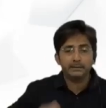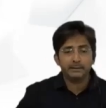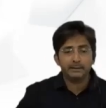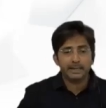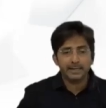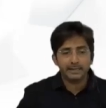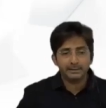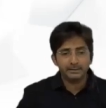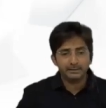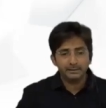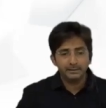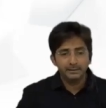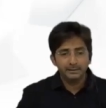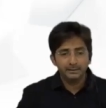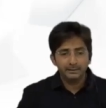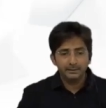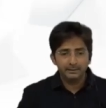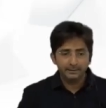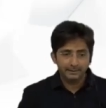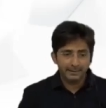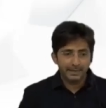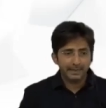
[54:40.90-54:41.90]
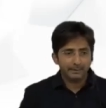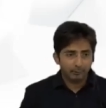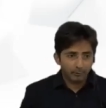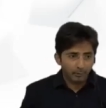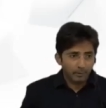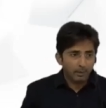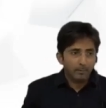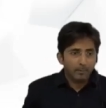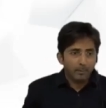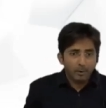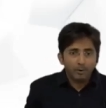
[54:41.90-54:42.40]
tax. That
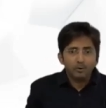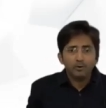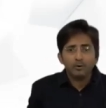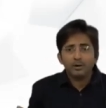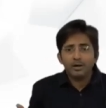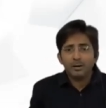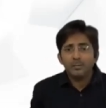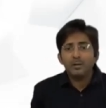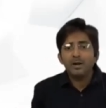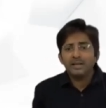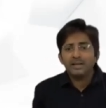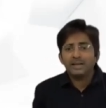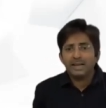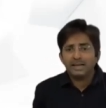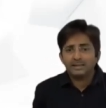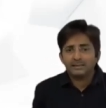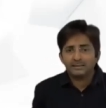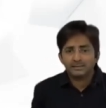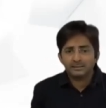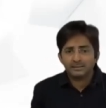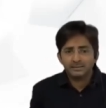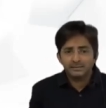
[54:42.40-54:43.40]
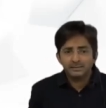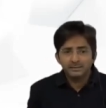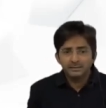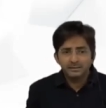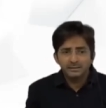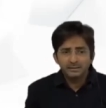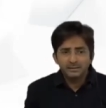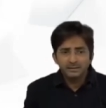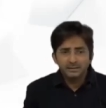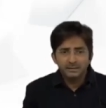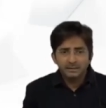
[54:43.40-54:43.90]
will amount to double tax.
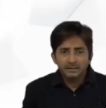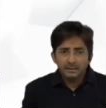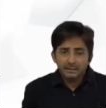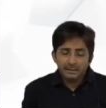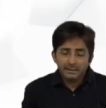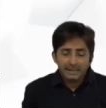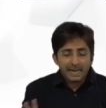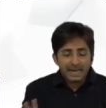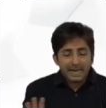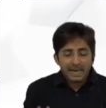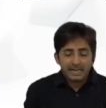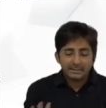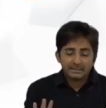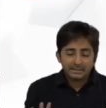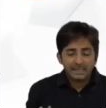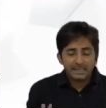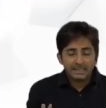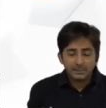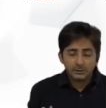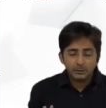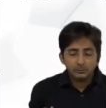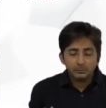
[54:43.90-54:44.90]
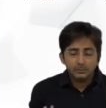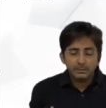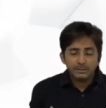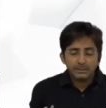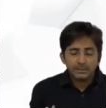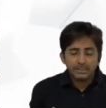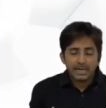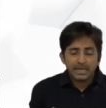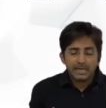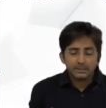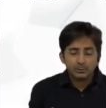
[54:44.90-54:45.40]
Tax has to be
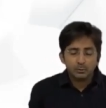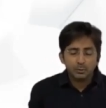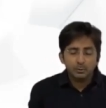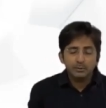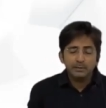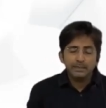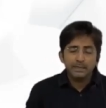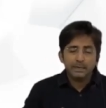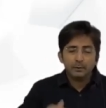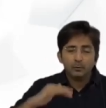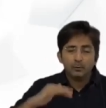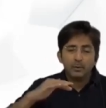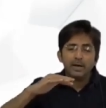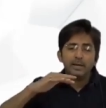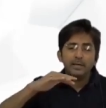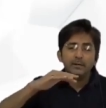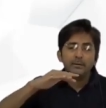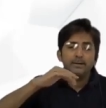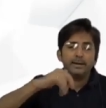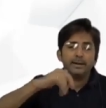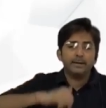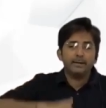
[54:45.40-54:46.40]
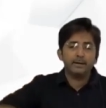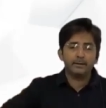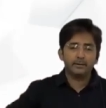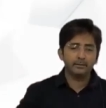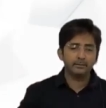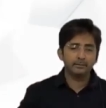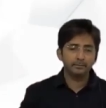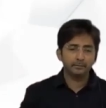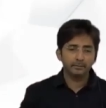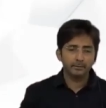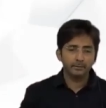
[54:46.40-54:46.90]
charged only at one event.
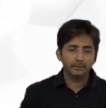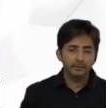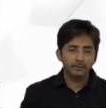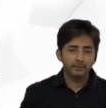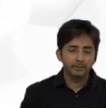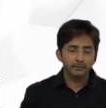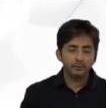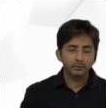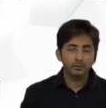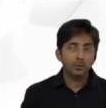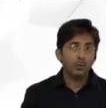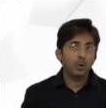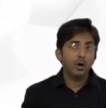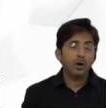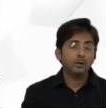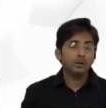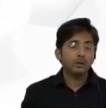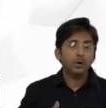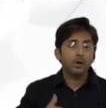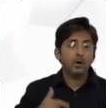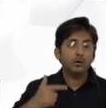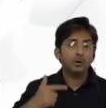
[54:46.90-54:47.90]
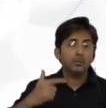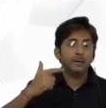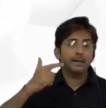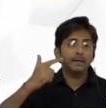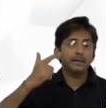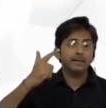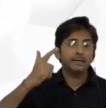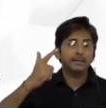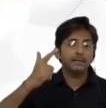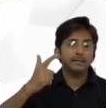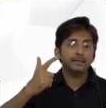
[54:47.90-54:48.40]
So what
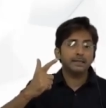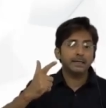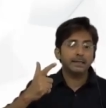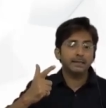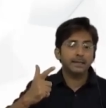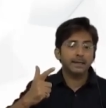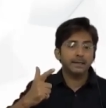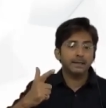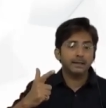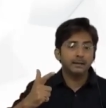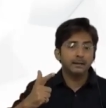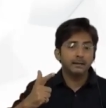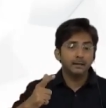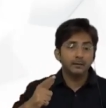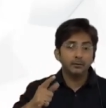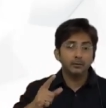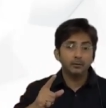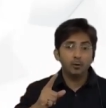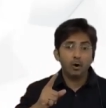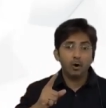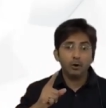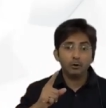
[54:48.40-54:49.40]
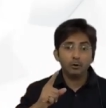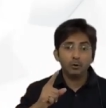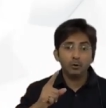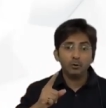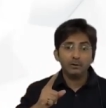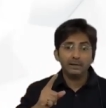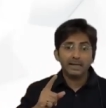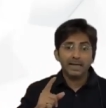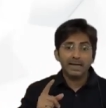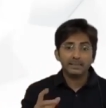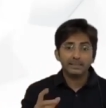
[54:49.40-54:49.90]
government has decided? Not
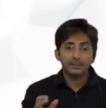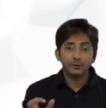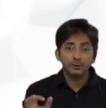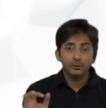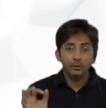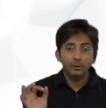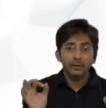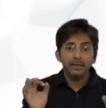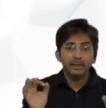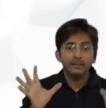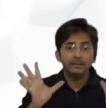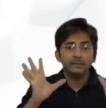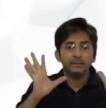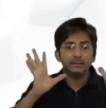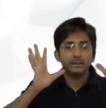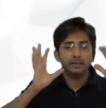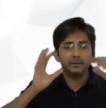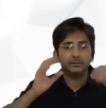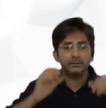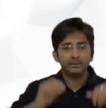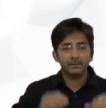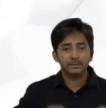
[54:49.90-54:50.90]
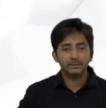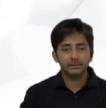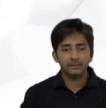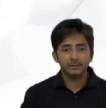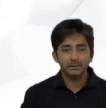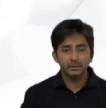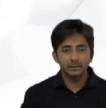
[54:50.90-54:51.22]
to tax during the service,